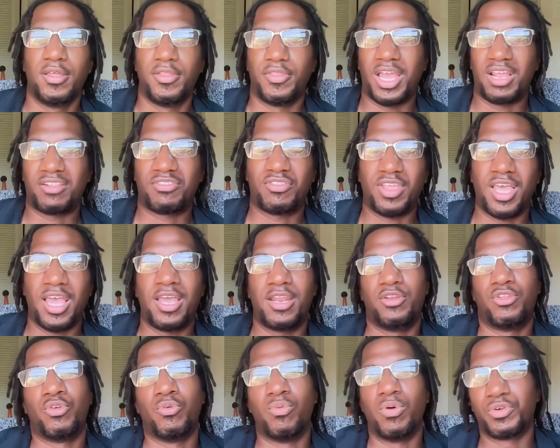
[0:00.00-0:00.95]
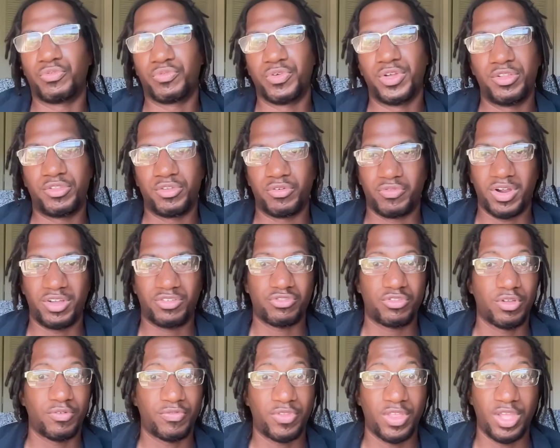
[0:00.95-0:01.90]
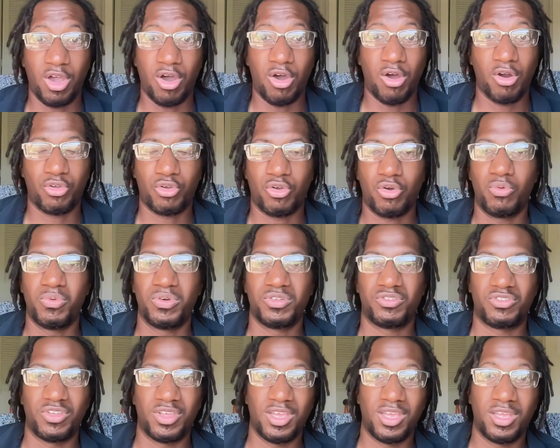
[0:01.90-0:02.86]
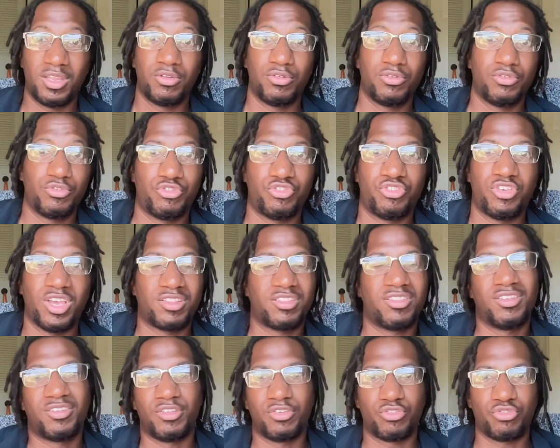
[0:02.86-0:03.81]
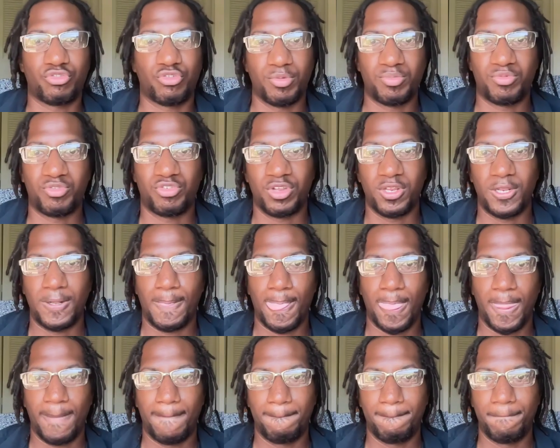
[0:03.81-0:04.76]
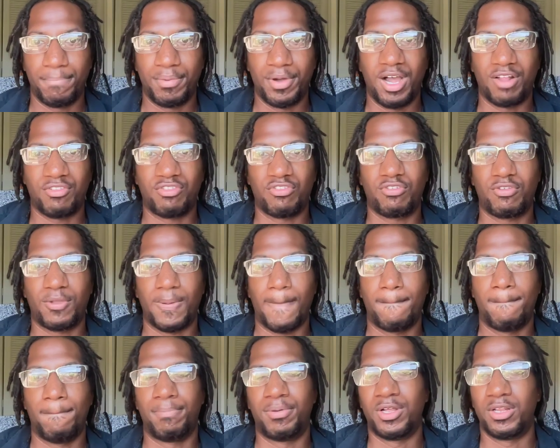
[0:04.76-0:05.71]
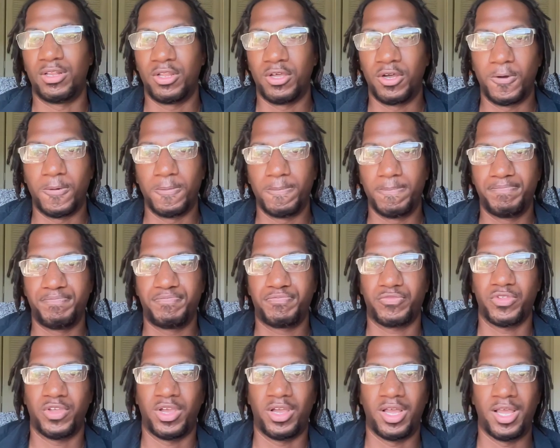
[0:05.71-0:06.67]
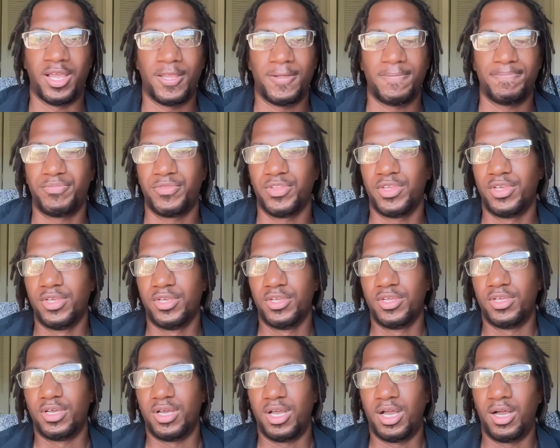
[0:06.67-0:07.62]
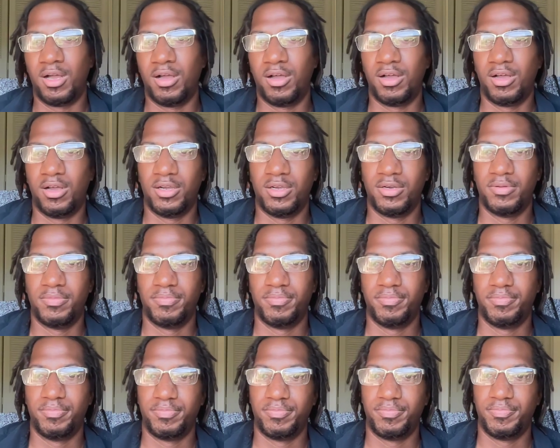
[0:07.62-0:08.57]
That's that. You want to read the rest of the article? Once again, check the description box below. All right. Um,